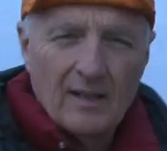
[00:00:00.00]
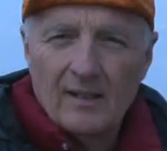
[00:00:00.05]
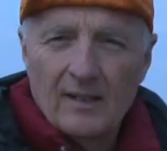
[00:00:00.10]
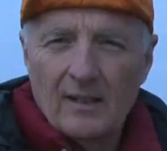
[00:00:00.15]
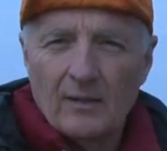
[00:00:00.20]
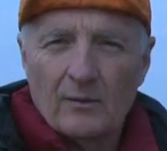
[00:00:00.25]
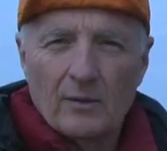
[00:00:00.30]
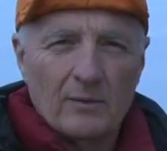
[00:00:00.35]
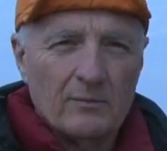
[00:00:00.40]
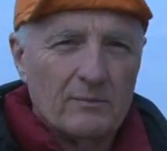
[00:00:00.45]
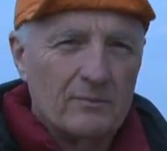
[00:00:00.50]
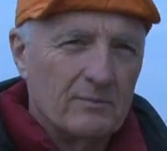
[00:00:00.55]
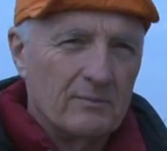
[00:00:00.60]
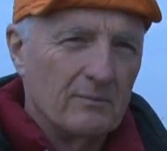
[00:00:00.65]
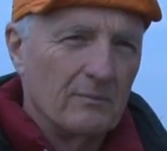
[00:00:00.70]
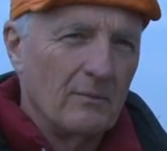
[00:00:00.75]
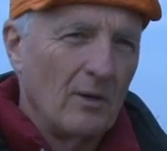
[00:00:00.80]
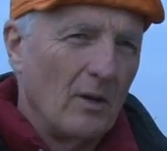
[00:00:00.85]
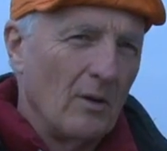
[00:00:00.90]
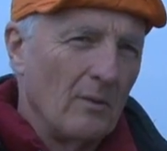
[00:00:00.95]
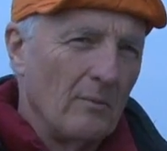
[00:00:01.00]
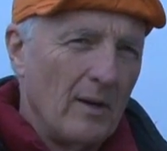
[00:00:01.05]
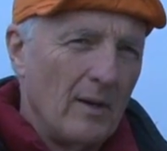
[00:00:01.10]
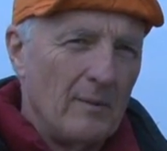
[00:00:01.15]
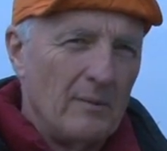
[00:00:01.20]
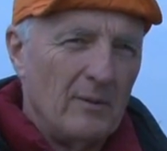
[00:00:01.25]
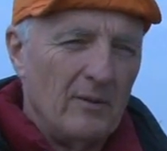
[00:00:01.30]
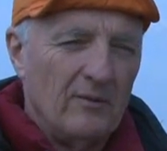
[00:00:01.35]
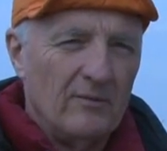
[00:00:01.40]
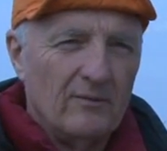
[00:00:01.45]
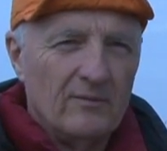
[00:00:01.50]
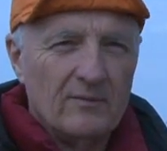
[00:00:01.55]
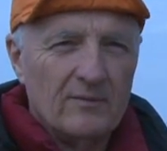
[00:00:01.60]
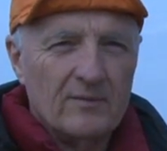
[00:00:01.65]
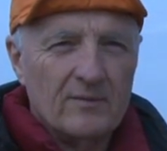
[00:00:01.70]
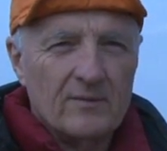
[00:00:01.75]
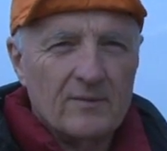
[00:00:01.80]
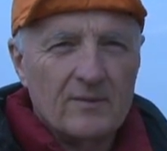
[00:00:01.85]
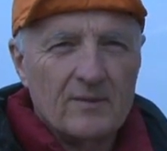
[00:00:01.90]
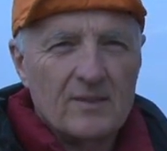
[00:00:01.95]
that would maybe
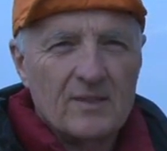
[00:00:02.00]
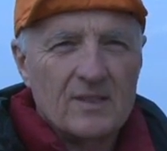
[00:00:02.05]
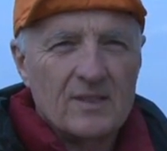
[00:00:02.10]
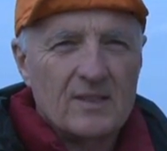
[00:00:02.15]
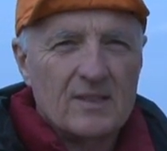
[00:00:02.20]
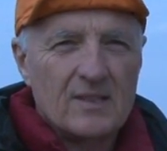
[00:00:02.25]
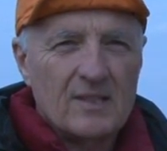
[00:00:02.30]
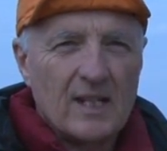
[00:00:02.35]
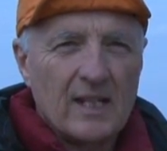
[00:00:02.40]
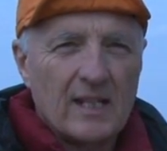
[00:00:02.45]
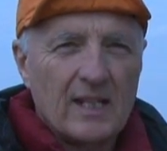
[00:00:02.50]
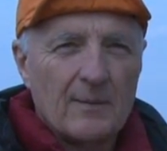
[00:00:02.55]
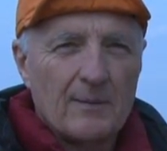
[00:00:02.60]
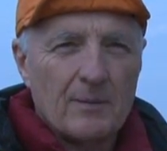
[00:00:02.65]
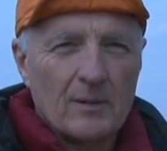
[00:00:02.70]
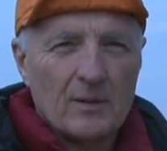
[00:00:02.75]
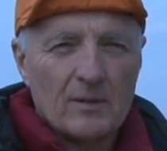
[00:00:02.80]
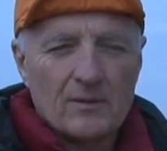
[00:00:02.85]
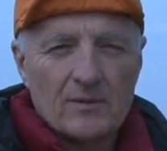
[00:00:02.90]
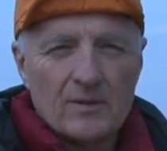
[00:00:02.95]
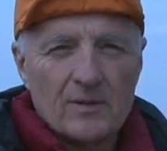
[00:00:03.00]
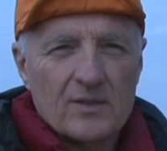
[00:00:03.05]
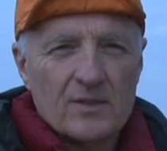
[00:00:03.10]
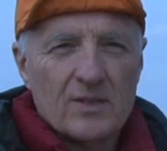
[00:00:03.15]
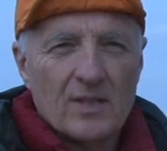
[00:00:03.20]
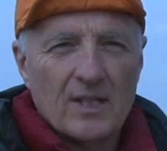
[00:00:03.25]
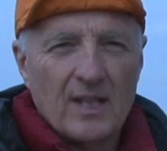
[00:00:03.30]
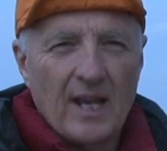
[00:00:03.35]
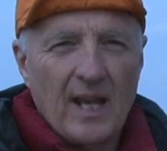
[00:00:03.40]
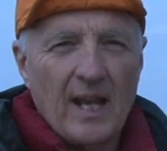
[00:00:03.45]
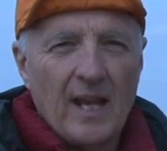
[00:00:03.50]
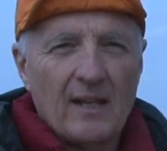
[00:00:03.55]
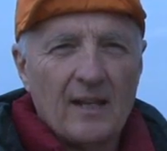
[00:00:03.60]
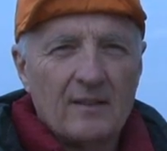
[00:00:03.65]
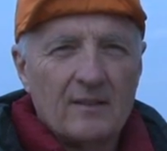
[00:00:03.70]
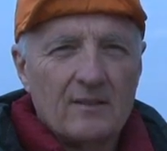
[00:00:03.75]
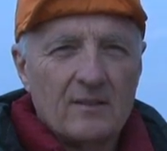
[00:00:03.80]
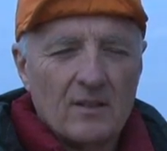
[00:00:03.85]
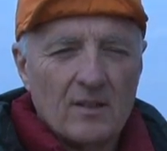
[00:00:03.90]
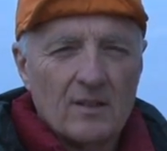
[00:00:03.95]
take up a
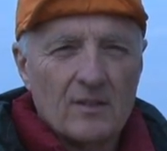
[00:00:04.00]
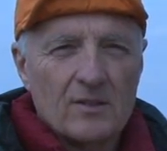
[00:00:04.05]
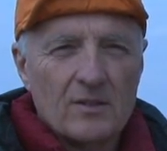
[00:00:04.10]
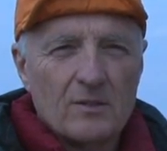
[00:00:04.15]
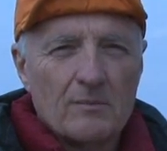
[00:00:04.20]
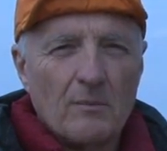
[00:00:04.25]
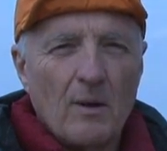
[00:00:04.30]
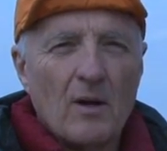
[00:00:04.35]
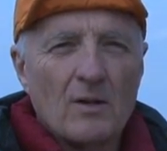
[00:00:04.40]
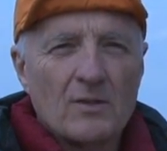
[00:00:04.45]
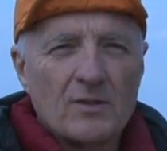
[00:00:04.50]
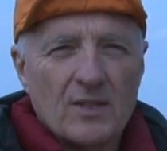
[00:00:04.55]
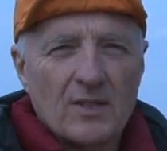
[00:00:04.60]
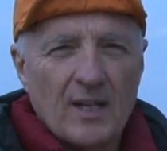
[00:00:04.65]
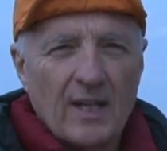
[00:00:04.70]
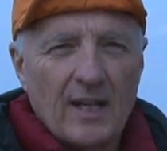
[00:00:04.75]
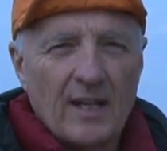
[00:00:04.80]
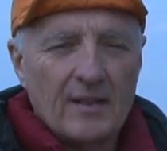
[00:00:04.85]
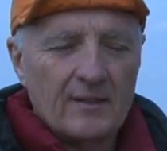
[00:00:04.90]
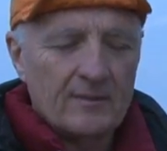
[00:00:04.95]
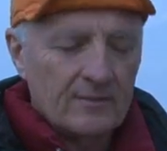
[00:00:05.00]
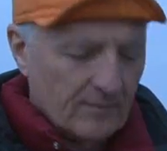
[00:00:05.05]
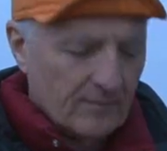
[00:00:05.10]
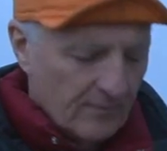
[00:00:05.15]
sedan, a small sedan.